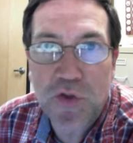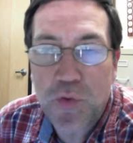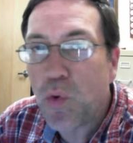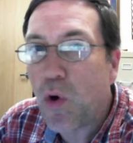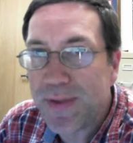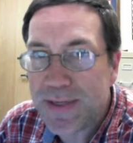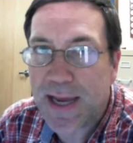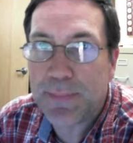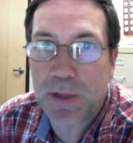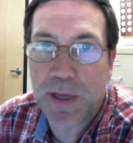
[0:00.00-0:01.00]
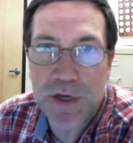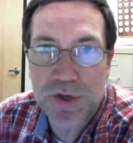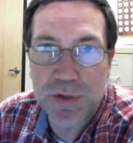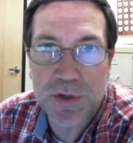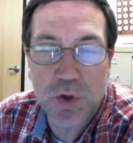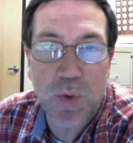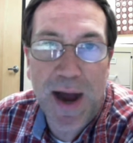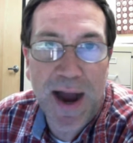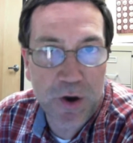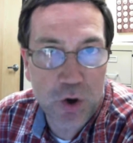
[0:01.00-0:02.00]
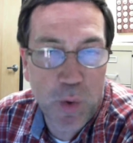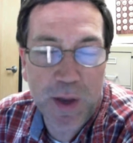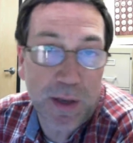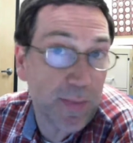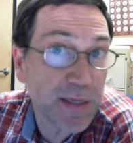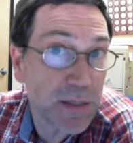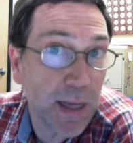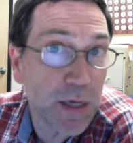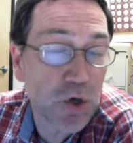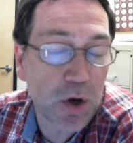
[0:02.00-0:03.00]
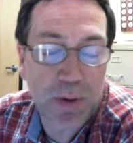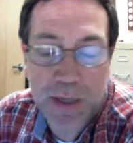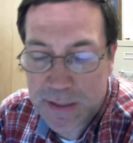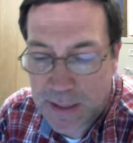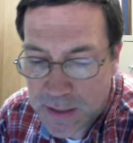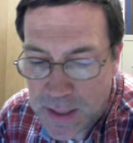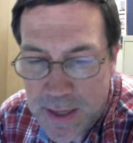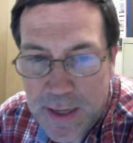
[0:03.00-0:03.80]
through all these applications to a hire quickly. That's an HR process.